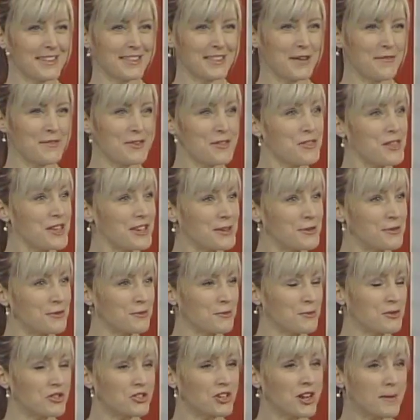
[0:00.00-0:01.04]
I love it. Thank you
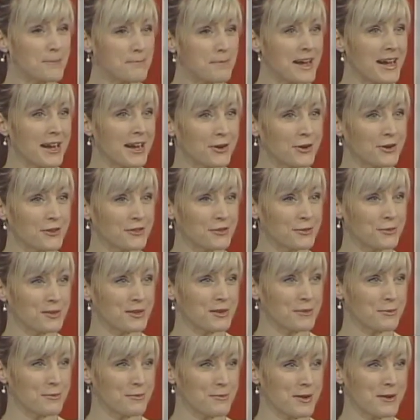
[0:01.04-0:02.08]
so much. Come back on so we
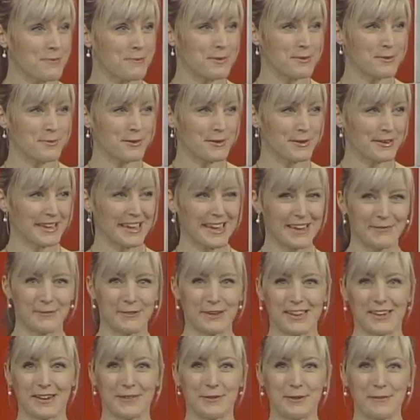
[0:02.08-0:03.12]
can remind people. I can't
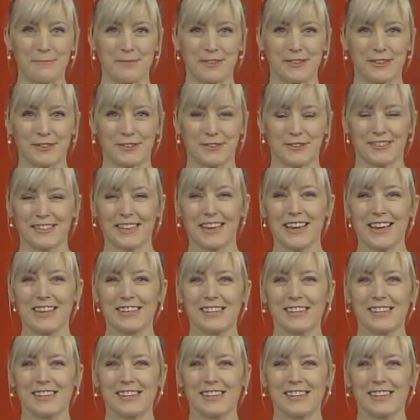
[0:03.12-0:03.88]
wait. I want pictures.